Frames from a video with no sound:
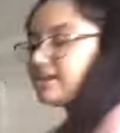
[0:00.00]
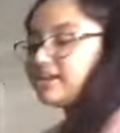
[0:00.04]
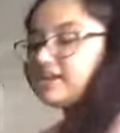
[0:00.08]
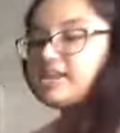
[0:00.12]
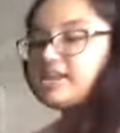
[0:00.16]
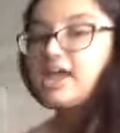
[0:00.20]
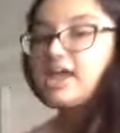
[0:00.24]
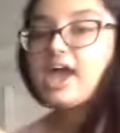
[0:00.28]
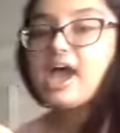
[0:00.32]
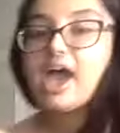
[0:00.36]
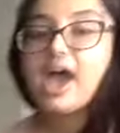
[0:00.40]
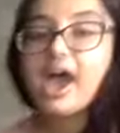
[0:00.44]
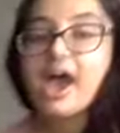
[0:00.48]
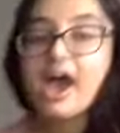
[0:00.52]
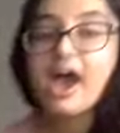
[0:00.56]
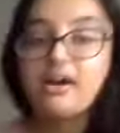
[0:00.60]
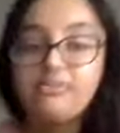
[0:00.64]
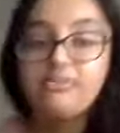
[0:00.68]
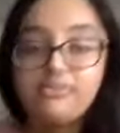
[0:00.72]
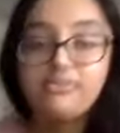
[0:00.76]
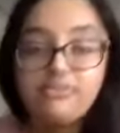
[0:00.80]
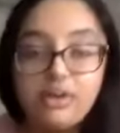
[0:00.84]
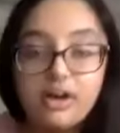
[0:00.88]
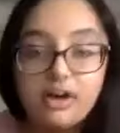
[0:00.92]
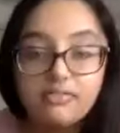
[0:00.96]
in half
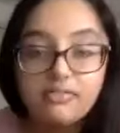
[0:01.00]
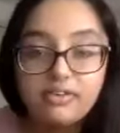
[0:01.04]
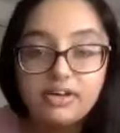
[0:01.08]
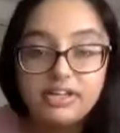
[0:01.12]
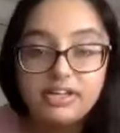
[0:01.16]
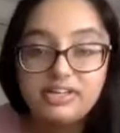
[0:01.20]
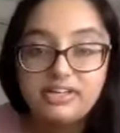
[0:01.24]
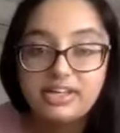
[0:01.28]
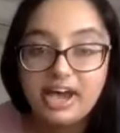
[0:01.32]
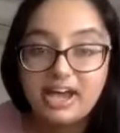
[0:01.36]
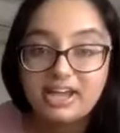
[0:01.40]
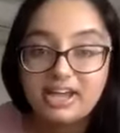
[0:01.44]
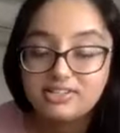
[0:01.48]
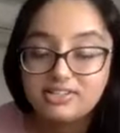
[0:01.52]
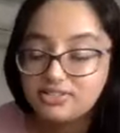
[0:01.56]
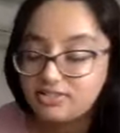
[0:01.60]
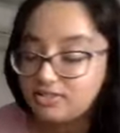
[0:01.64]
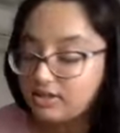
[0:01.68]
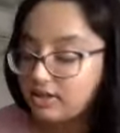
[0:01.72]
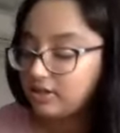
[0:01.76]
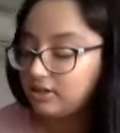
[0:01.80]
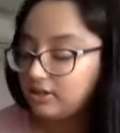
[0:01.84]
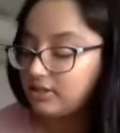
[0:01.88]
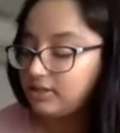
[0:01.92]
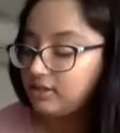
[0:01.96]
of a diced
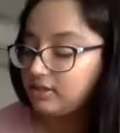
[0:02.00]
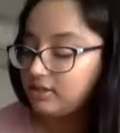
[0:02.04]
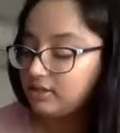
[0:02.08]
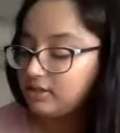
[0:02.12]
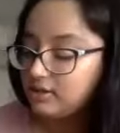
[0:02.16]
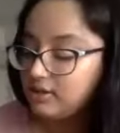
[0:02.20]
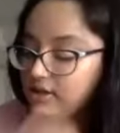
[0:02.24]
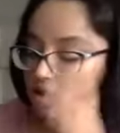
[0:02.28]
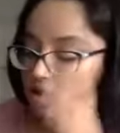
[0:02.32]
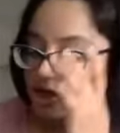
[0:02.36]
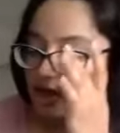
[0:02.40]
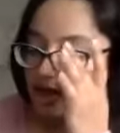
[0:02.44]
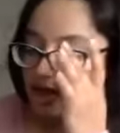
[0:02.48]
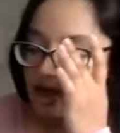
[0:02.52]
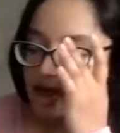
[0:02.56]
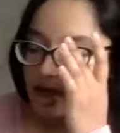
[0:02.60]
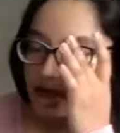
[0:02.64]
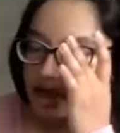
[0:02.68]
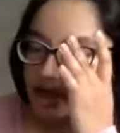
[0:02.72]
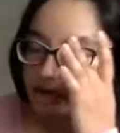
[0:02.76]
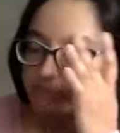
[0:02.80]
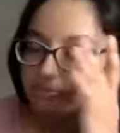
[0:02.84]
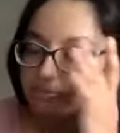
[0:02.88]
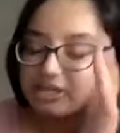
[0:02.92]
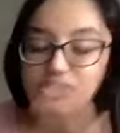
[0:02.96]
onion,
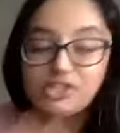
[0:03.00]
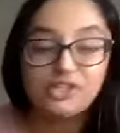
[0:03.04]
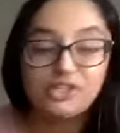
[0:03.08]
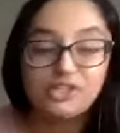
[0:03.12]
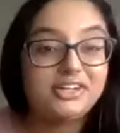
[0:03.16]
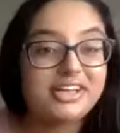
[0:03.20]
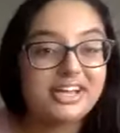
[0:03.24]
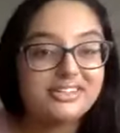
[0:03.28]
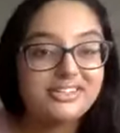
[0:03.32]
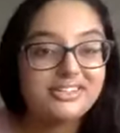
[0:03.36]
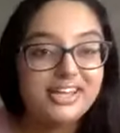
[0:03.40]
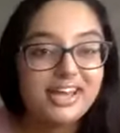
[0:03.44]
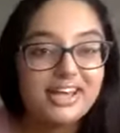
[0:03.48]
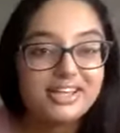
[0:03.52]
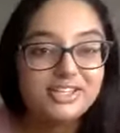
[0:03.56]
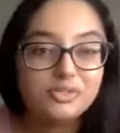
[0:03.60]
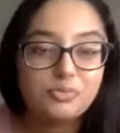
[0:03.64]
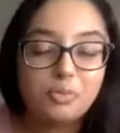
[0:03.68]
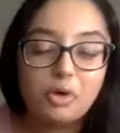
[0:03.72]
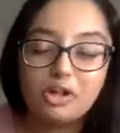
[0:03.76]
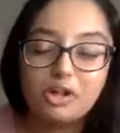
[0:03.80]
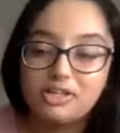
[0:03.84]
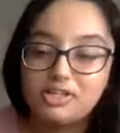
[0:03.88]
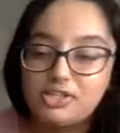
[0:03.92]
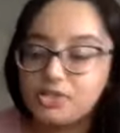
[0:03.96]
and make sure to dice it as
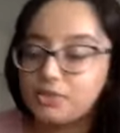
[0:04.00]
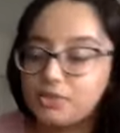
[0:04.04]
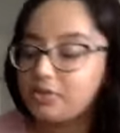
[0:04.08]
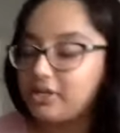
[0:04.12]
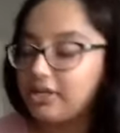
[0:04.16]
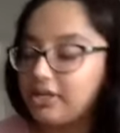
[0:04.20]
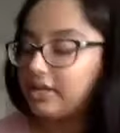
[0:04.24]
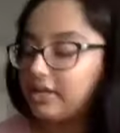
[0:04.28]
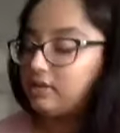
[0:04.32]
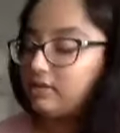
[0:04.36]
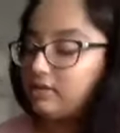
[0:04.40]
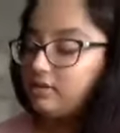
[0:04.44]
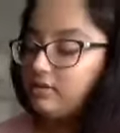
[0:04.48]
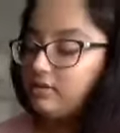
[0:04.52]
small as you can.